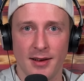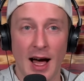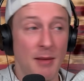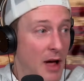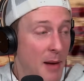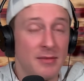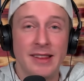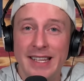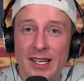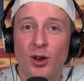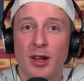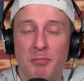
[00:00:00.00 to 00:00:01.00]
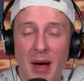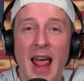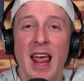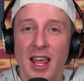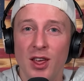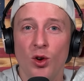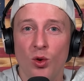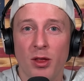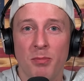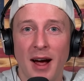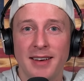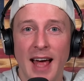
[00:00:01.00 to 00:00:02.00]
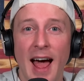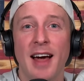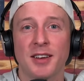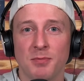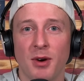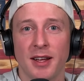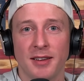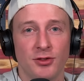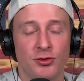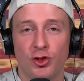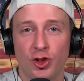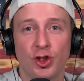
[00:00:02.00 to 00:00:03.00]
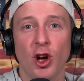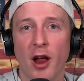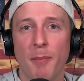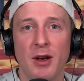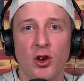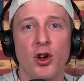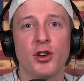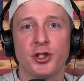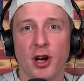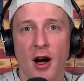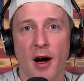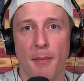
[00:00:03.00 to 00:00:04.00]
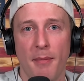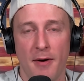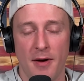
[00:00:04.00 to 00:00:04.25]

I'm literally paying you with my tax money. Shut up and do your job.